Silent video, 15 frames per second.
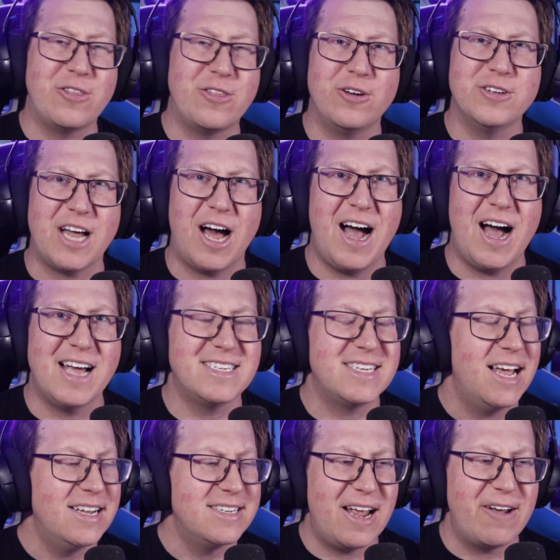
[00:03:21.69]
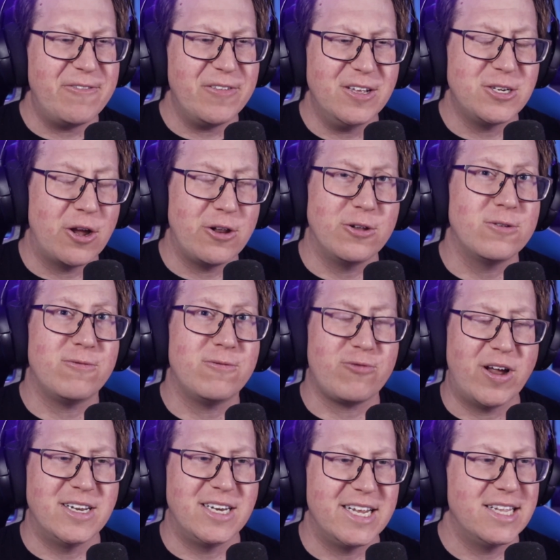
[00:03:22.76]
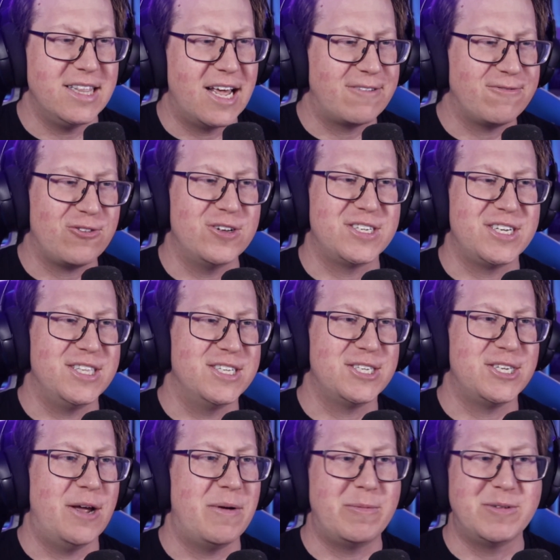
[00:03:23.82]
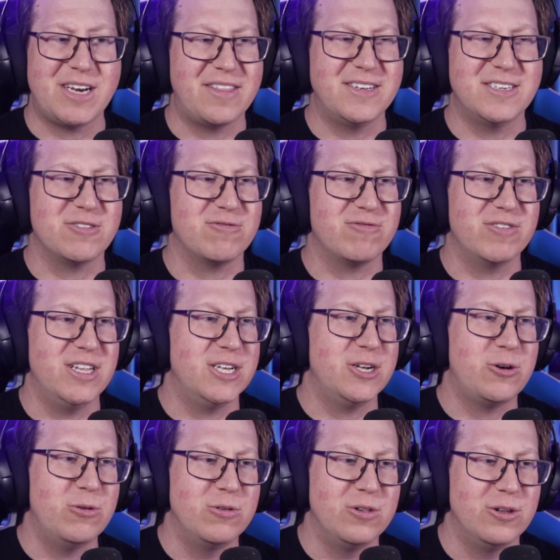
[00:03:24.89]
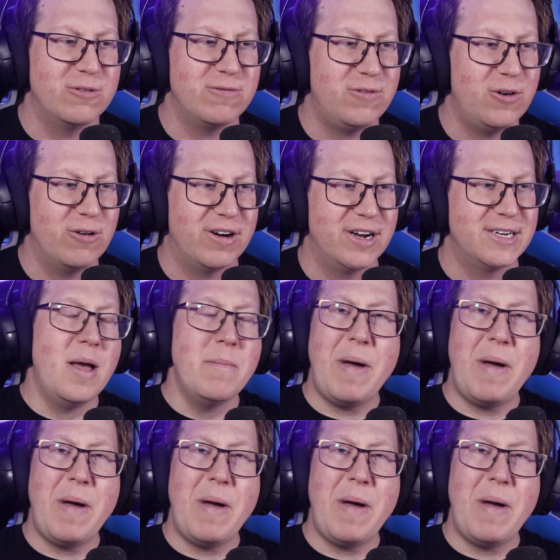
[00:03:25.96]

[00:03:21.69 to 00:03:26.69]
Those eyes definitely don't look friendly like Frosty the Snowman, which I think is a really cool look for it.